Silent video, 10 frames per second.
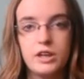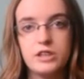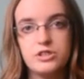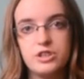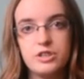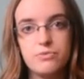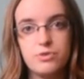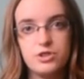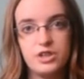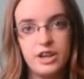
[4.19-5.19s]
It stands
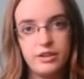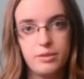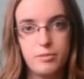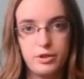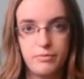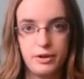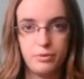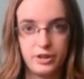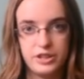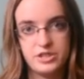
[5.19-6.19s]
for Genetically Modified
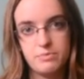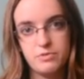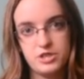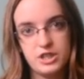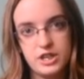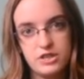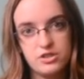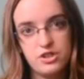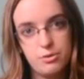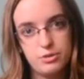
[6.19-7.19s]
Organism, which
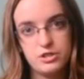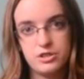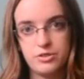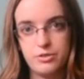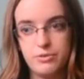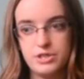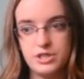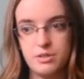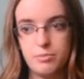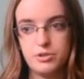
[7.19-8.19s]
contains no words under 3
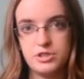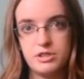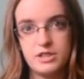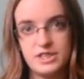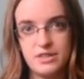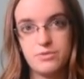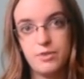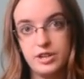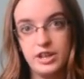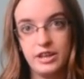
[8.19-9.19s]
syllables and sounds
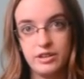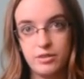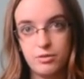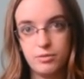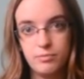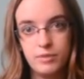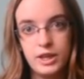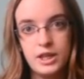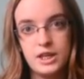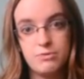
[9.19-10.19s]
very technical.
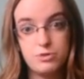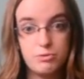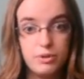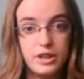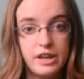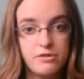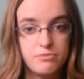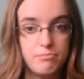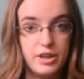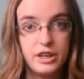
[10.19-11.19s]
If we're splitting
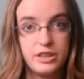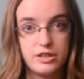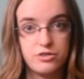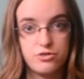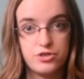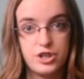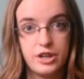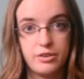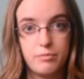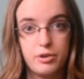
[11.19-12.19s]
hairs, many things are
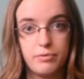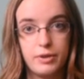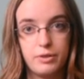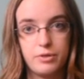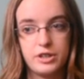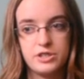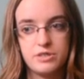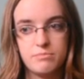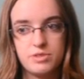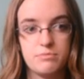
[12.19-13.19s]
genetically modified
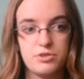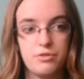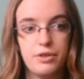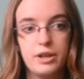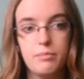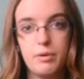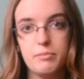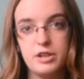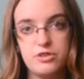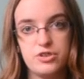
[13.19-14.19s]
organisms, created by
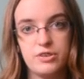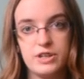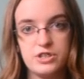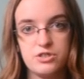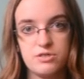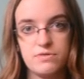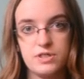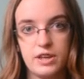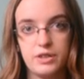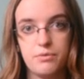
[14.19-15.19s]
many generations of
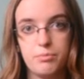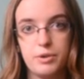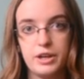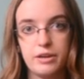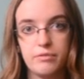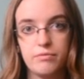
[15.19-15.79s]
selective breeding.